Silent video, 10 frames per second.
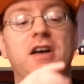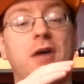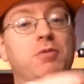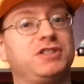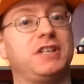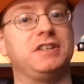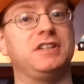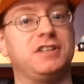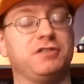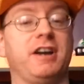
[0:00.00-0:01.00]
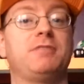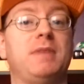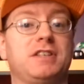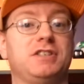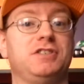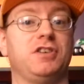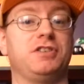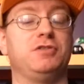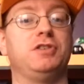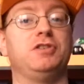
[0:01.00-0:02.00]
I will send it in a direct message on
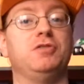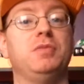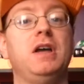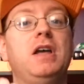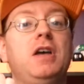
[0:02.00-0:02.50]
YouTube.